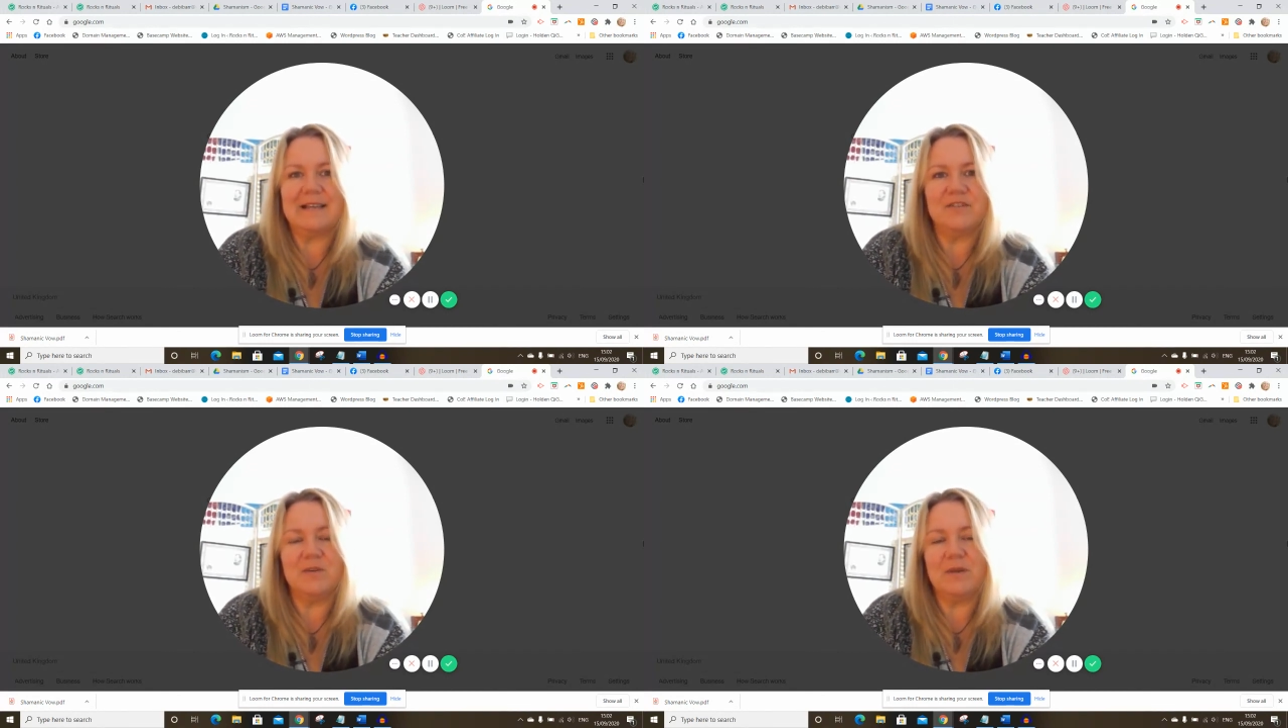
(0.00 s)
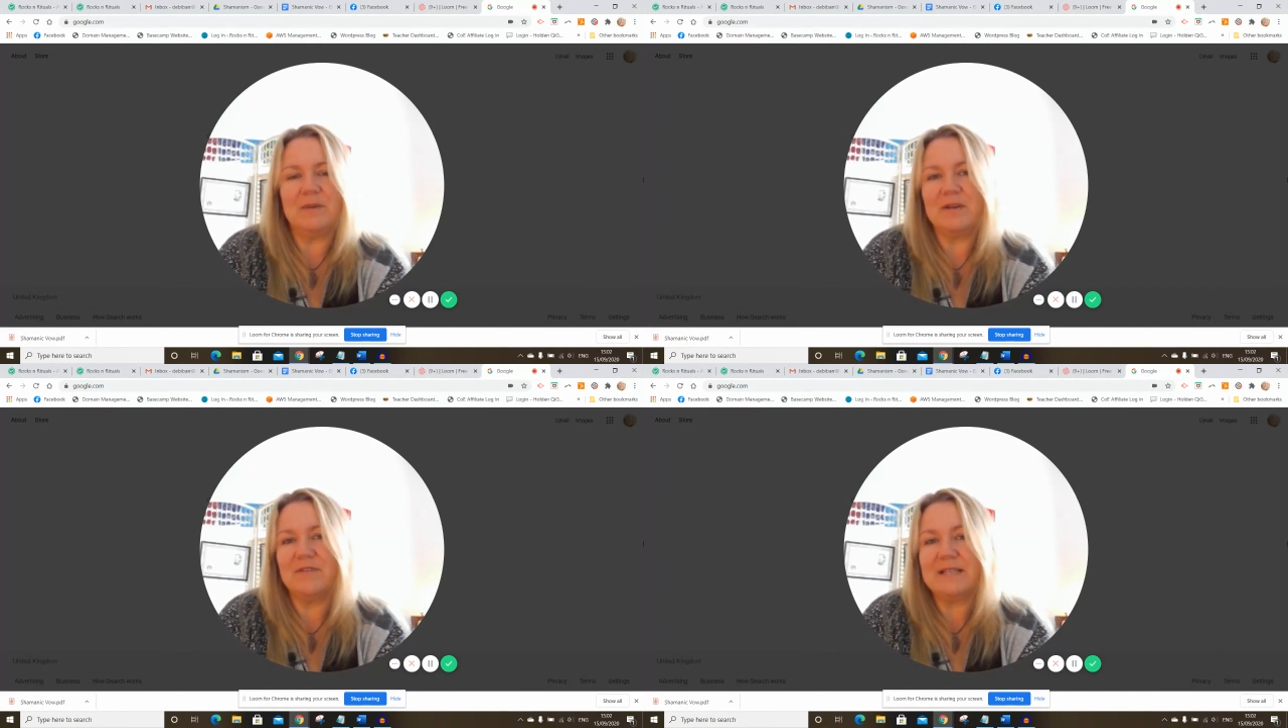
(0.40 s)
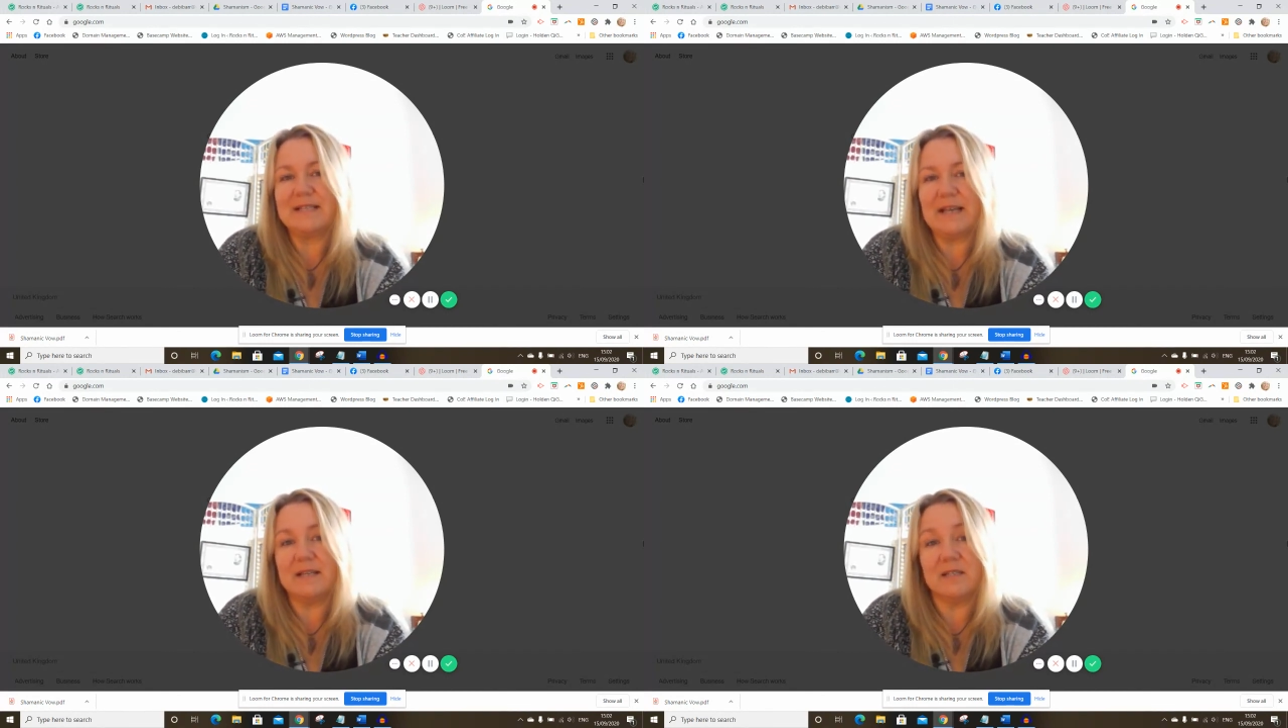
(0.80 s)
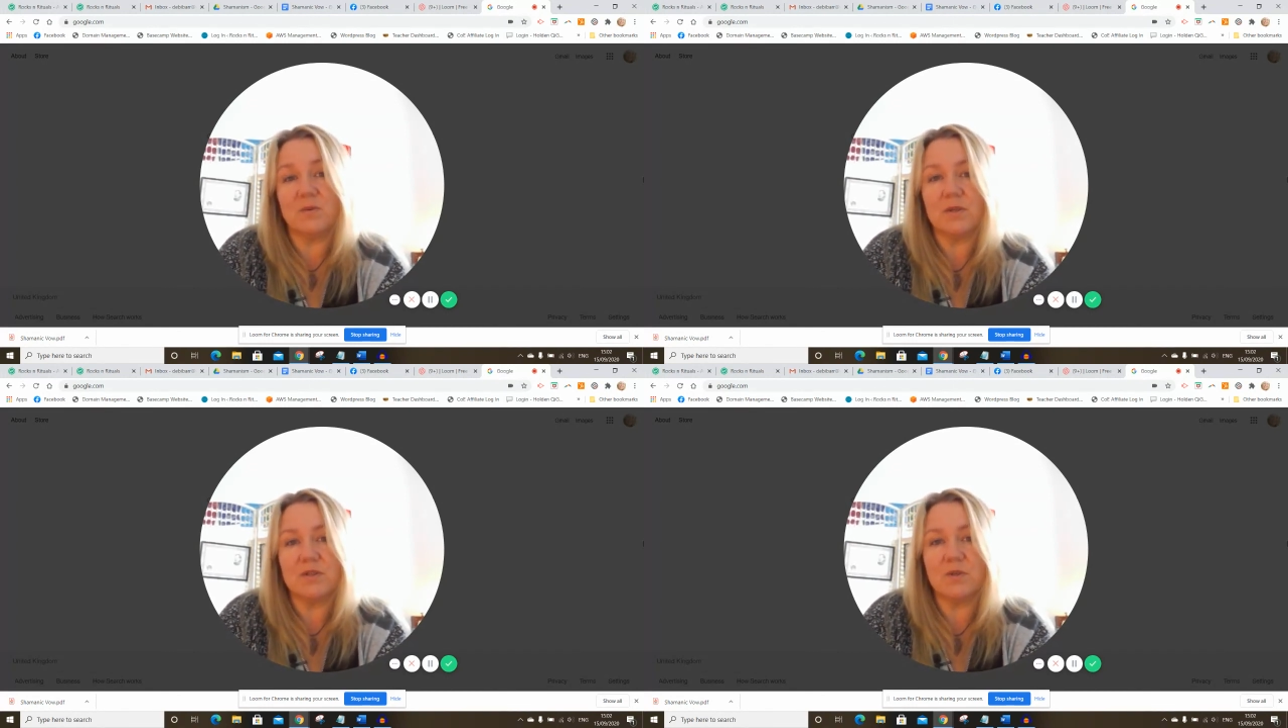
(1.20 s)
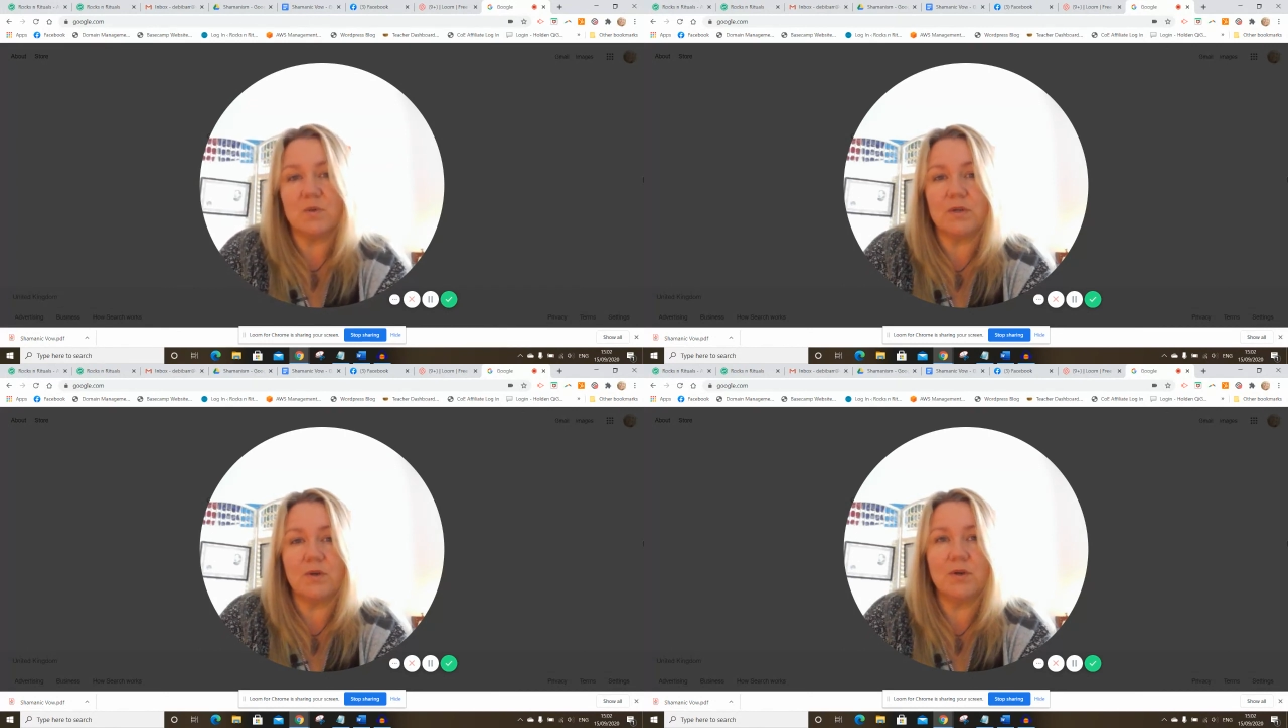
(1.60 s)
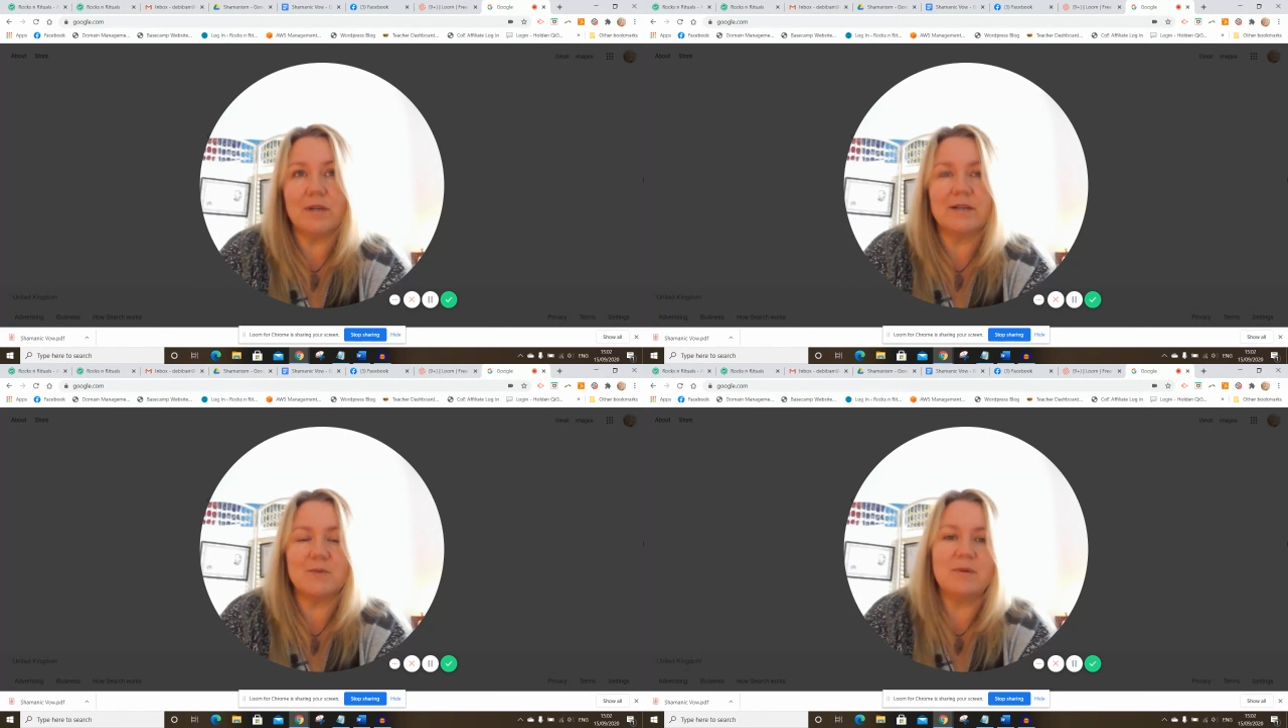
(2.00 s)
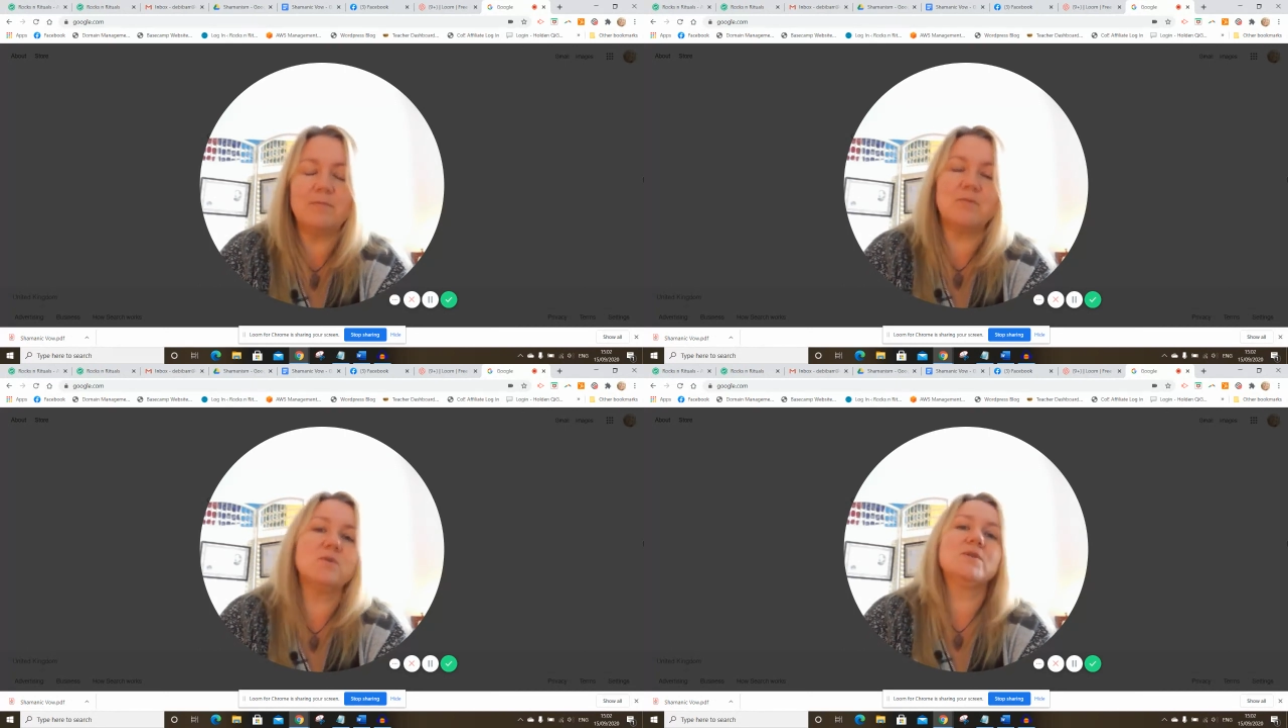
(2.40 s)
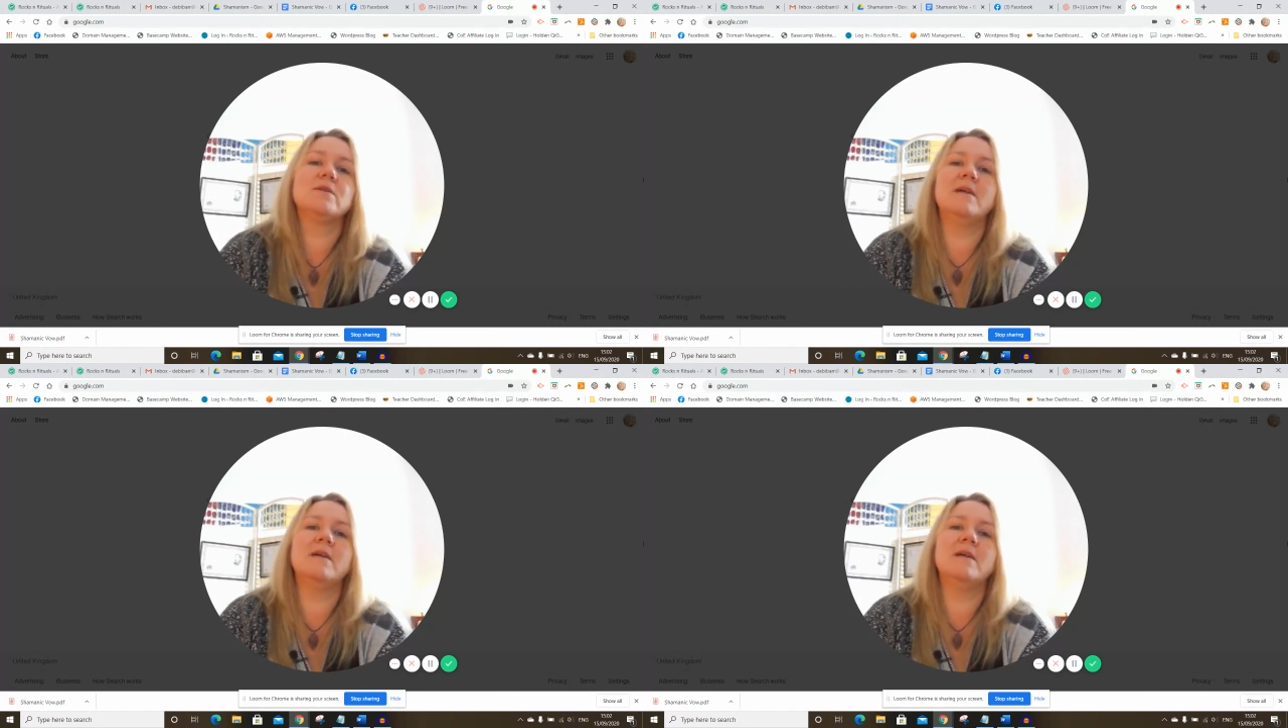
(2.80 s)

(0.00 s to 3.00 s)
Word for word: giving you a wee bit of insight into what's going on. And as we approach